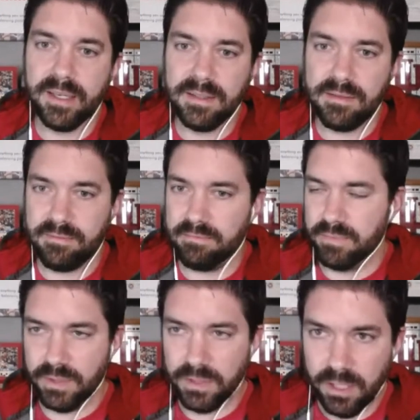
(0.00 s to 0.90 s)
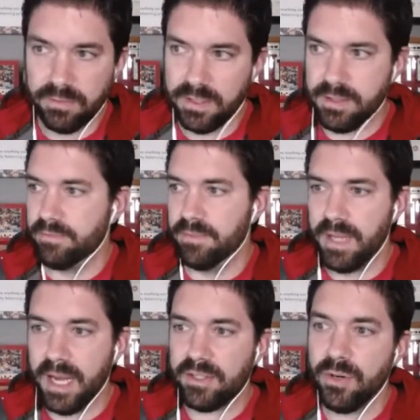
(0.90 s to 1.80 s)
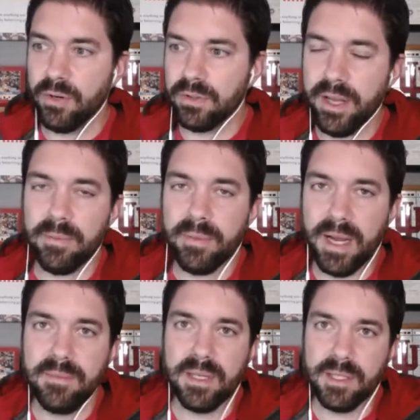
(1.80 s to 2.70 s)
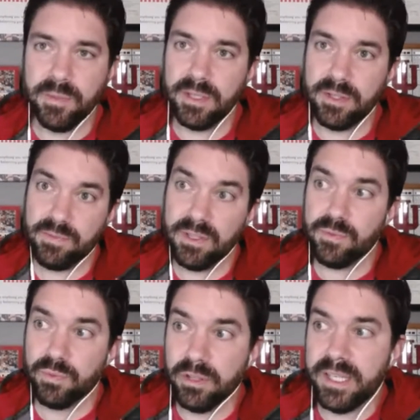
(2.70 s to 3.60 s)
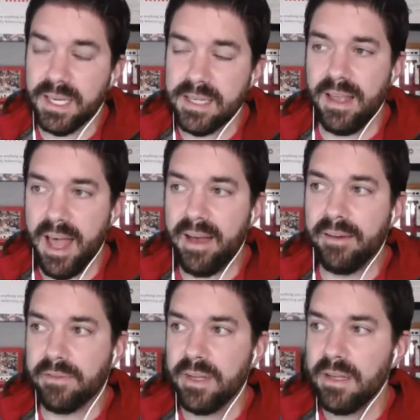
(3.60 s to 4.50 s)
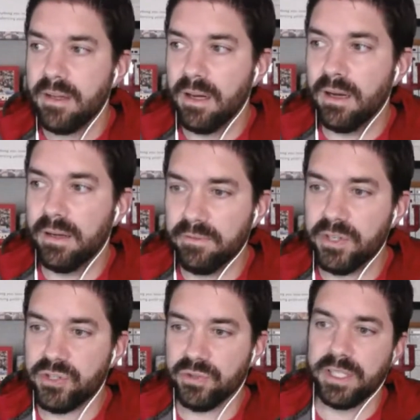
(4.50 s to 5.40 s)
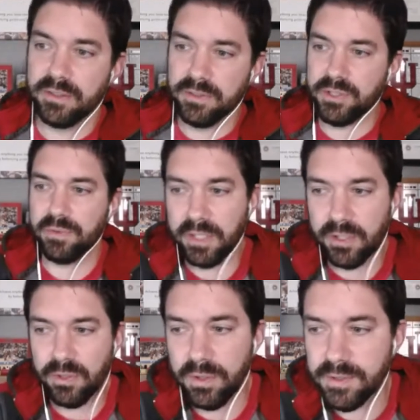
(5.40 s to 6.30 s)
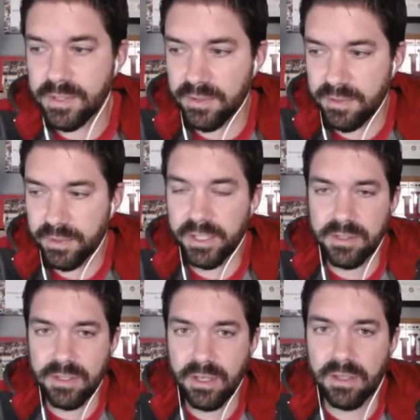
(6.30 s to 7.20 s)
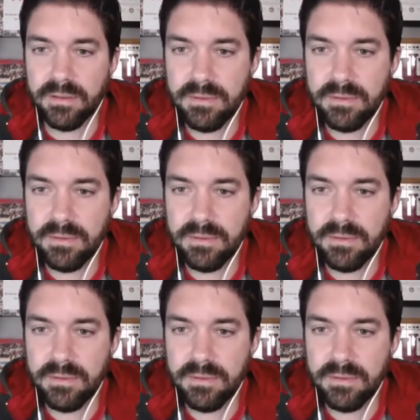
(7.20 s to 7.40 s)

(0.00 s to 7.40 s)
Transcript: it's, it's not totally there by any means, but it's really nice to have. And visually it looks really cool. So it's a really good start.